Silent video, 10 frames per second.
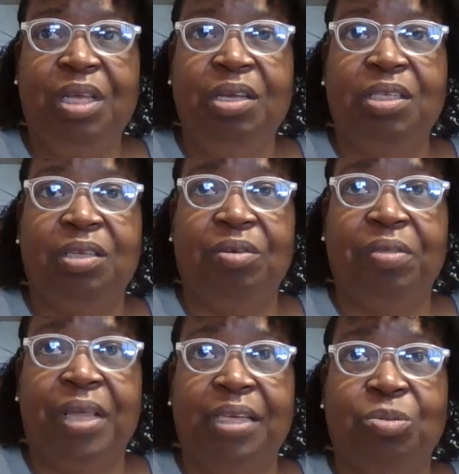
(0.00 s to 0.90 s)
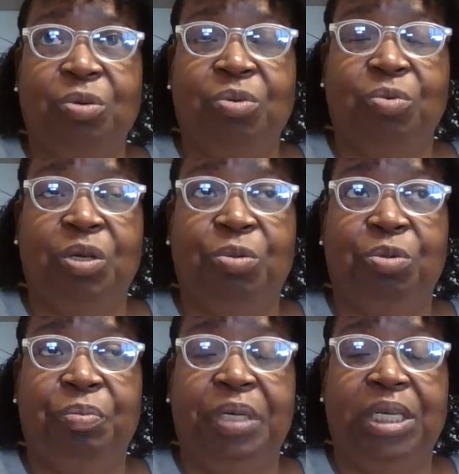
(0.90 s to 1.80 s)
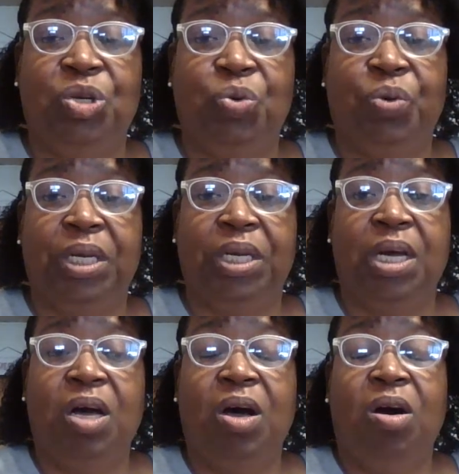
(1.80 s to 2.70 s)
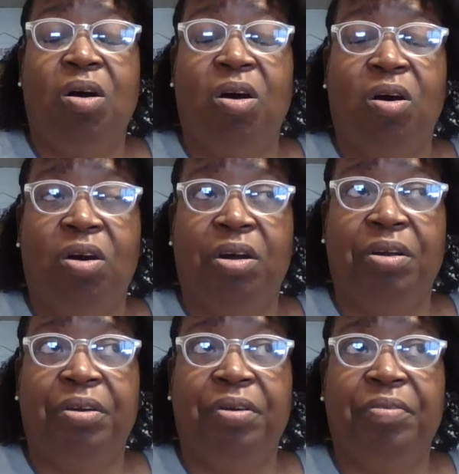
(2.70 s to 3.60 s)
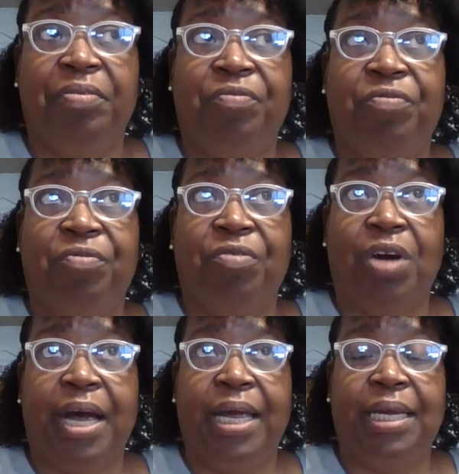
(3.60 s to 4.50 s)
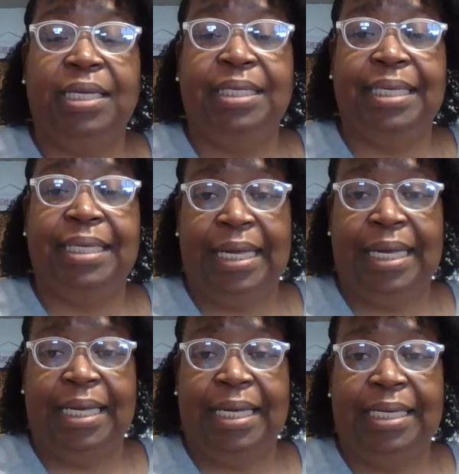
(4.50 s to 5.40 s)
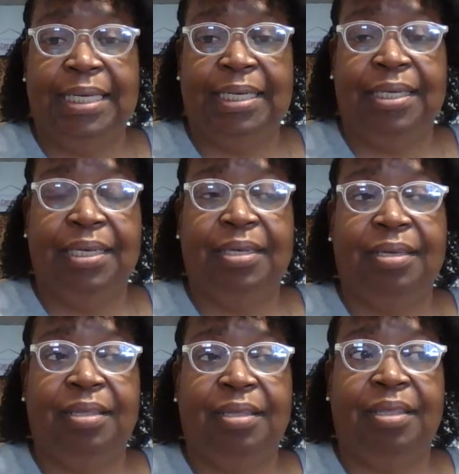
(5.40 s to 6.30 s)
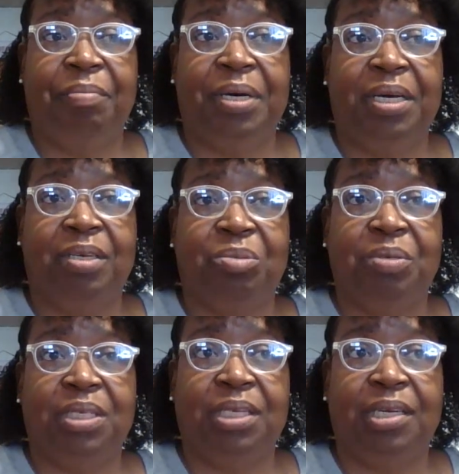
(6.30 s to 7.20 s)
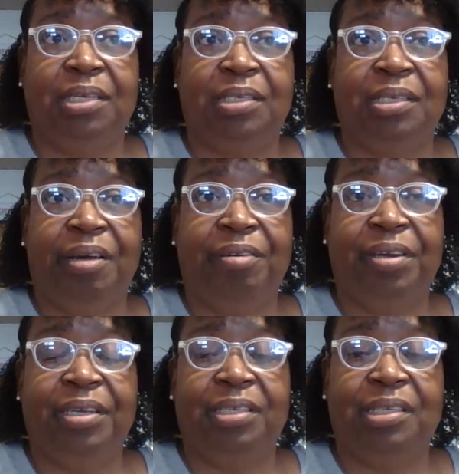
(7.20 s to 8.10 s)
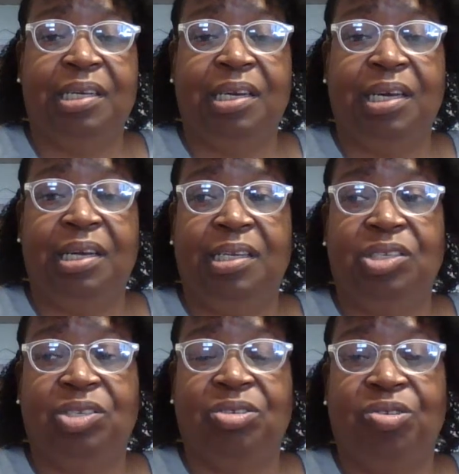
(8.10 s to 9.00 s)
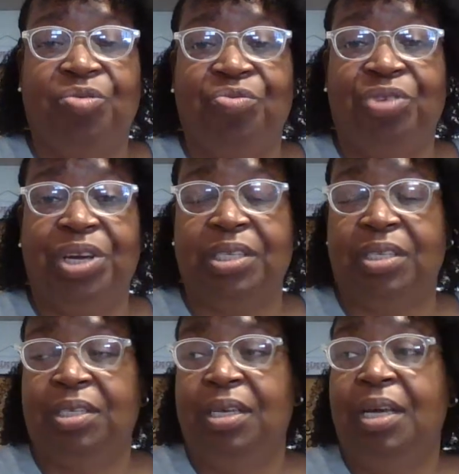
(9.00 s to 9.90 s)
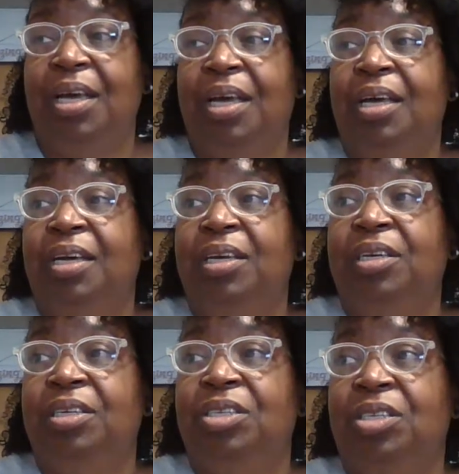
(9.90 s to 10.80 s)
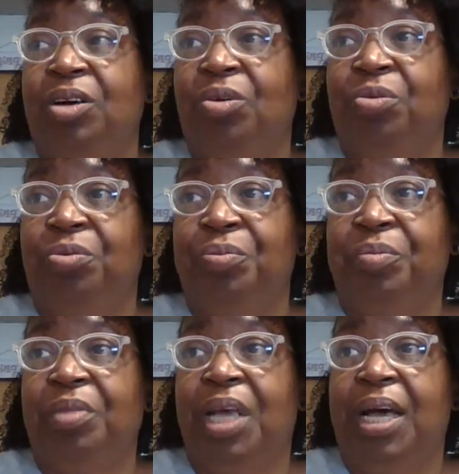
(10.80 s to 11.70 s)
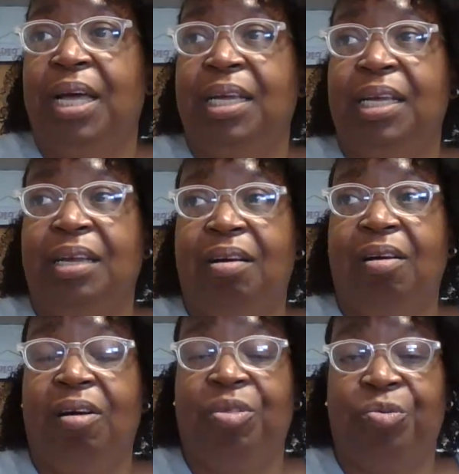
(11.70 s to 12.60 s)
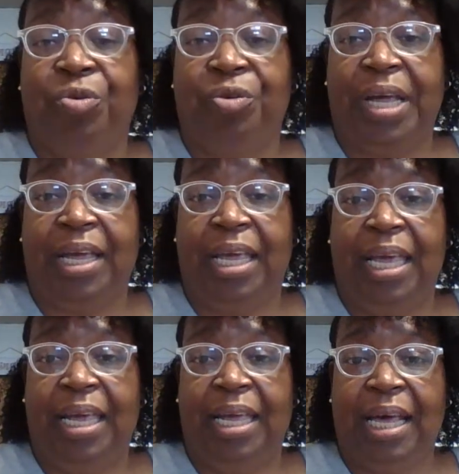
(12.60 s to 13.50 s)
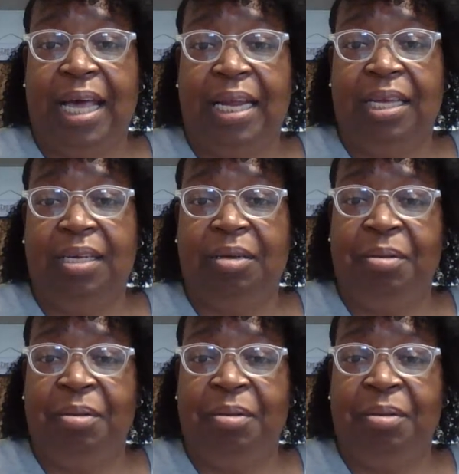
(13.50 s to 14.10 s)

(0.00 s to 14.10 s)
So that's what we will be doing on Friday. And then my husband said Saturday and Sunday, he's just going to rest. So I to get all the work I can out of him.